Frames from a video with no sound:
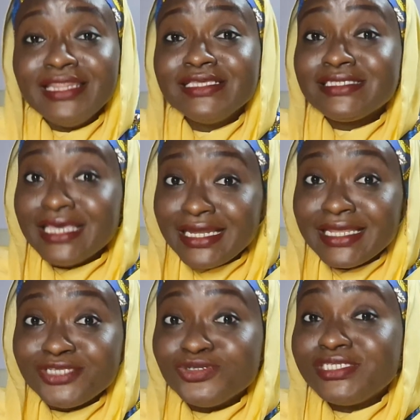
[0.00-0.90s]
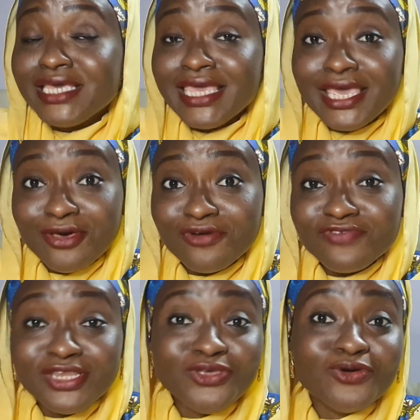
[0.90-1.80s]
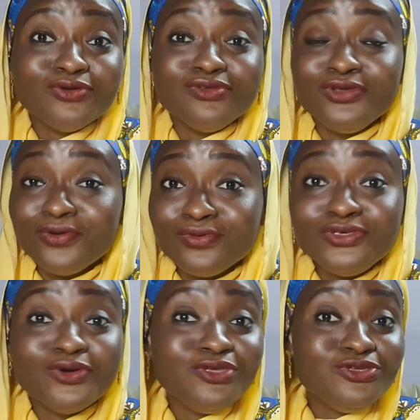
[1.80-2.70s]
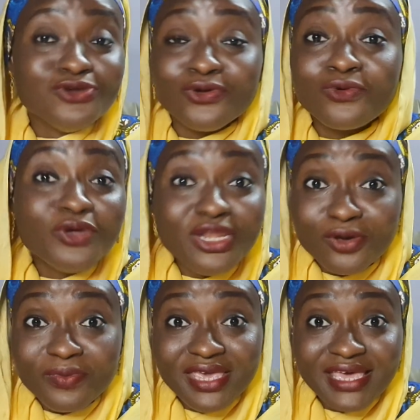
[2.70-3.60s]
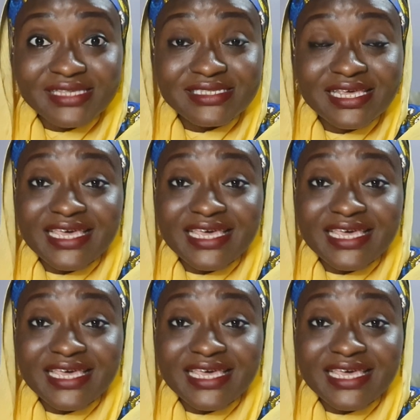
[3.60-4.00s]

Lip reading: The skin that you take care of in your growing up years